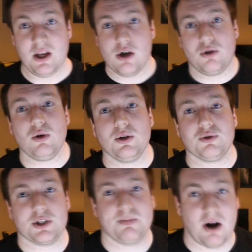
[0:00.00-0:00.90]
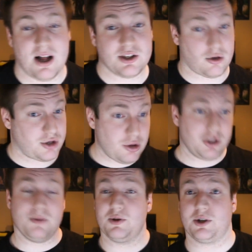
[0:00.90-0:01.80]
Google's response, or
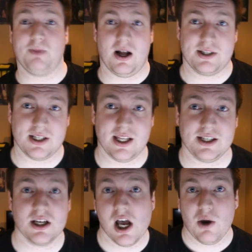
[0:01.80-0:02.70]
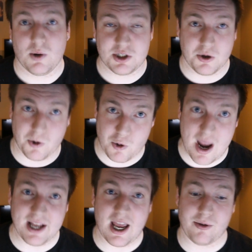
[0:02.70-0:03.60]
YouTube's response to this, was to
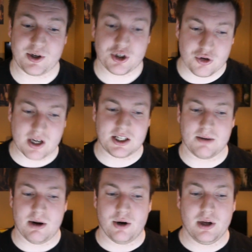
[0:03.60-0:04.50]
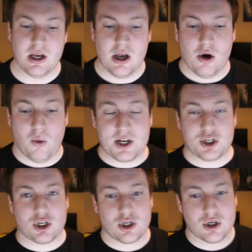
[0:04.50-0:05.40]
create a restricted mode,
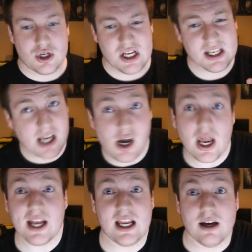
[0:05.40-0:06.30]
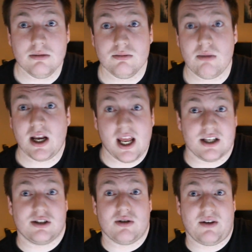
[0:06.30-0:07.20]
which is a good idea. It
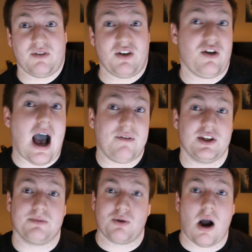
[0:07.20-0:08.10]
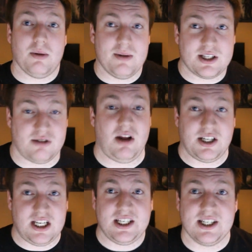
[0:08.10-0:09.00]
is. If you have this problem, it's a
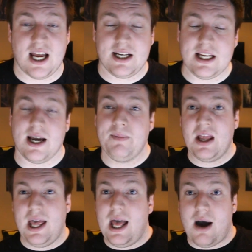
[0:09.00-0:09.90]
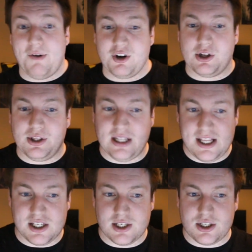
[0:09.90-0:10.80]
decent idea. However,
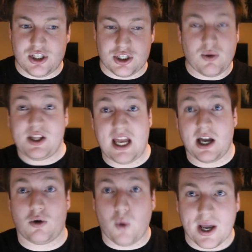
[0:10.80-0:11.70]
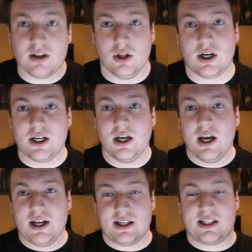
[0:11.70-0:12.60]
let's just take a quick look
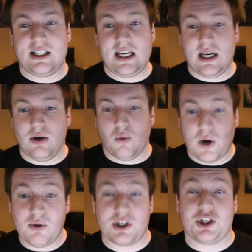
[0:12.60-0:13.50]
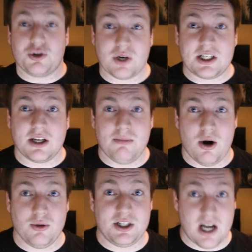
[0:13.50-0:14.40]
to see what restricted
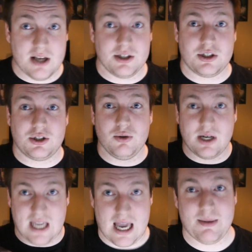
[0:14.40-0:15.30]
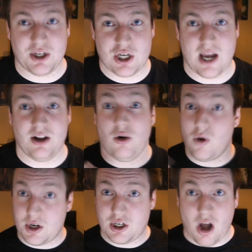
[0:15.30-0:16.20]
mode does to a gaming channel or
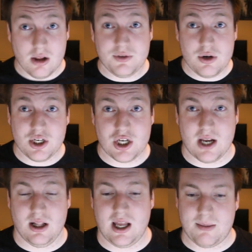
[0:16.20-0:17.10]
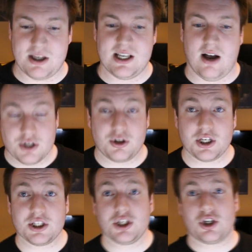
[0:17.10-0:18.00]
a Call of Duty channel like myself. So
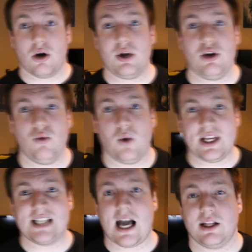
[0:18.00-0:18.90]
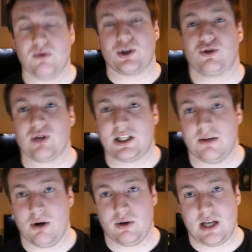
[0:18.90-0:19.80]
just to show you what exactly restricted
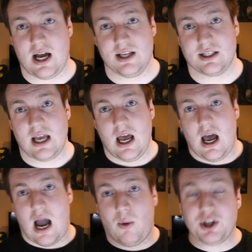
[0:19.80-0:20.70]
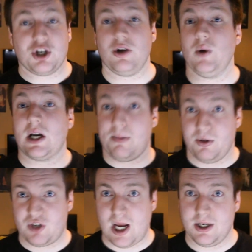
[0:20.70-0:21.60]
mode does, I want to show you a couple
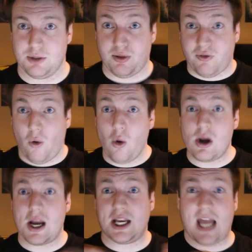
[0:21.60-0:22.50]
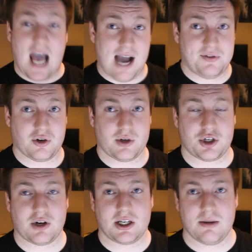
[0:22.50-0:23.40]
channels before and after
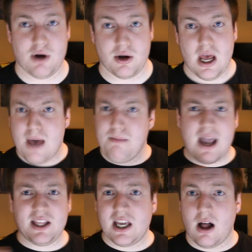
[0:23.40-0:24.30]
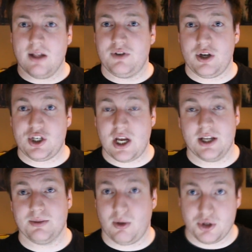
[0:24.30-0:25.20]
restricted mode, mainly Call of Duty
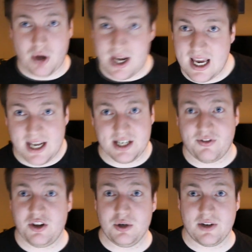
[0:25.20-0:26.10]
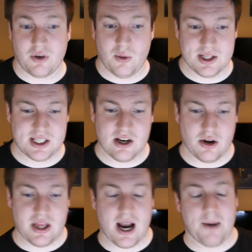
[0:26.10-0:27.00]
channels, but we'll try to hit a few different ones here or
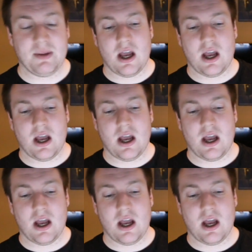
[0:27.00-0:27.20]
there.